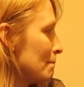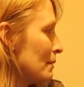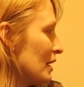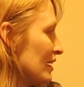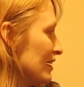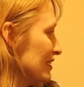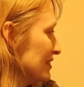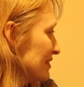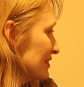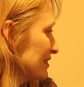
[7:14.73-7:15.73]
But
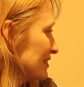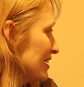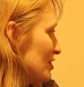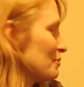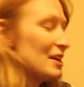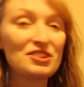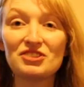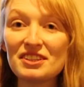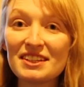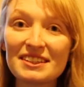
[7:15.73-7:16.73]
it'll be
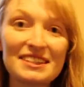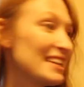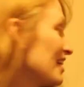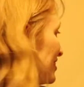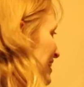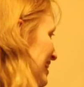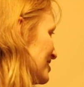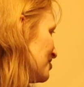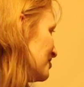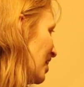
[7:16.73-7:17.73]
interesting to see how they
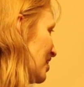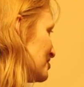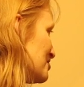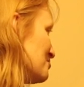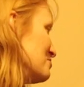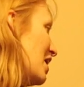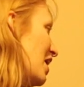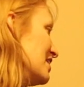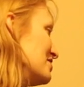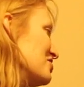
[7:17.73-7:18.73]
get on.
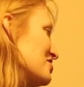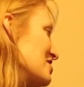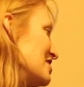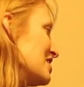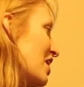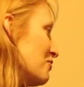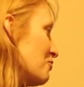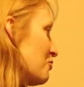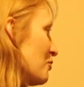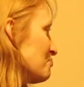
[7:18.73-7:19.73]
I just
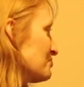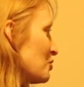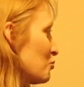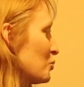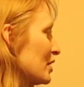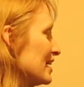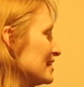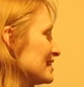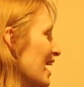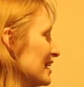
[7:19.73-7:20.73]
love
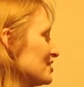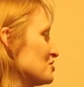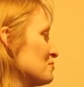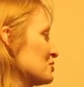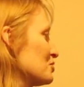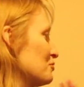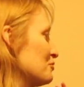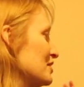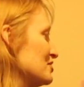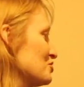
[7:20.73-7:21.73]
weird anatomical
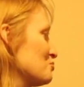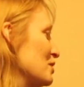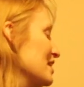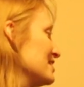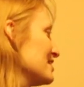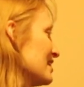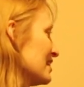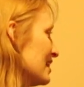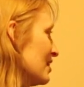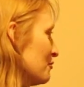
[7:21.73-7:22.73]
features, weird
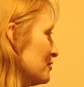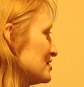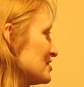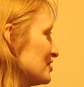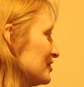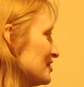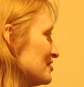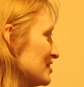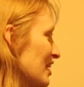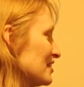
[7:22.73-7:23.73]

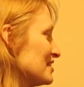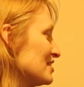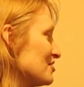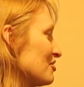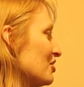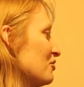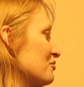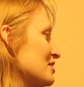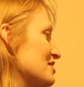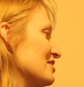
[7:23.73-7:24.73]
physiology. I did do a lot
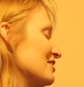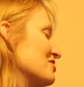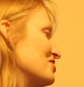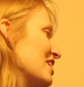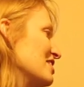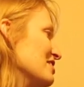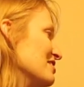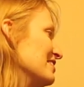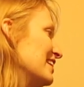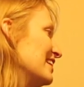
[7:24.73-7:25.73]
of physiology at
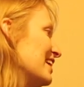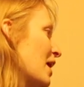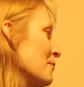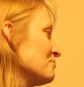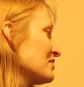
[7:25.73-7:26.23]
uni.